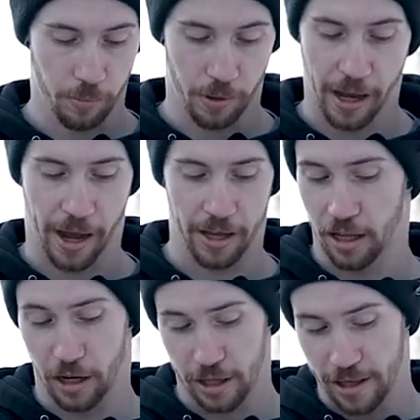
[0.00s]
But yeah,
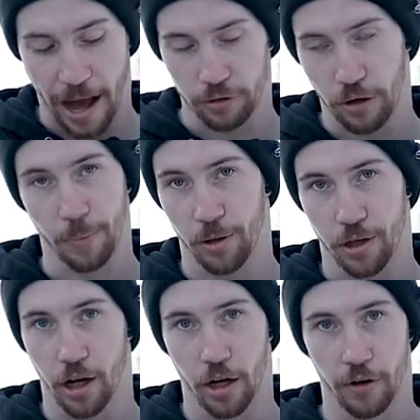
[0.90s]
an exact
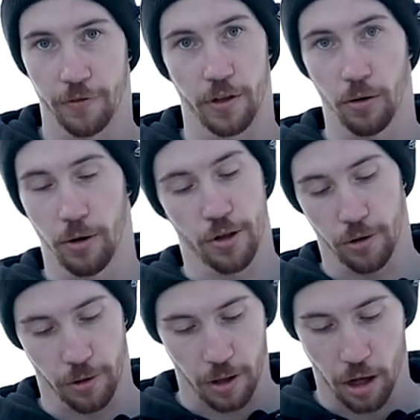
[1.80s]
replica of the
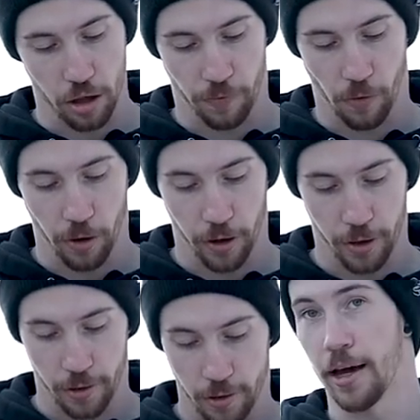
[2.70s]
original Stage
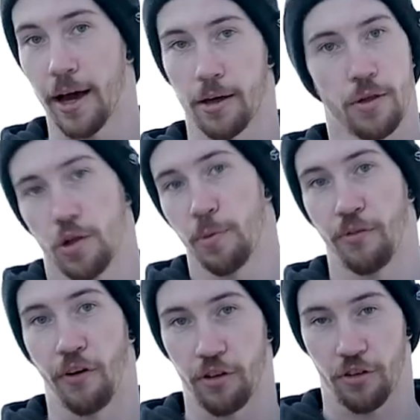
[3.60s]
4s. Yeah, super fun